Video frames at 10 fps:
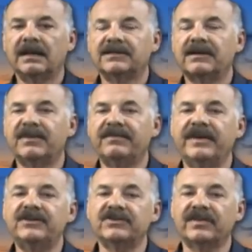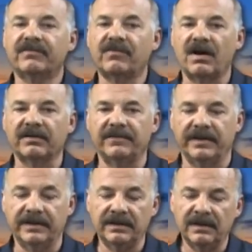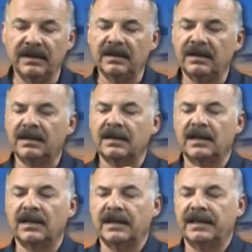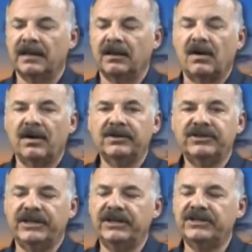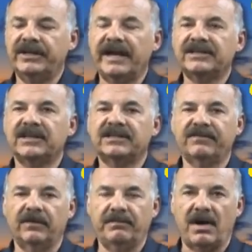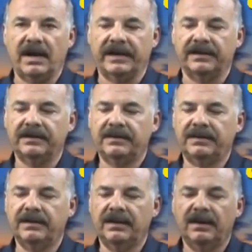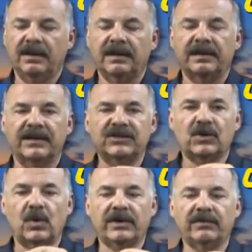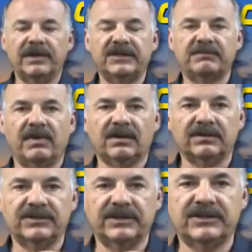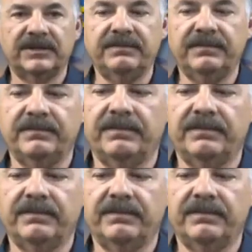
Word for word: Some of the features of the frog fin, large, easy access foot pocket. Nice quick release buckle system.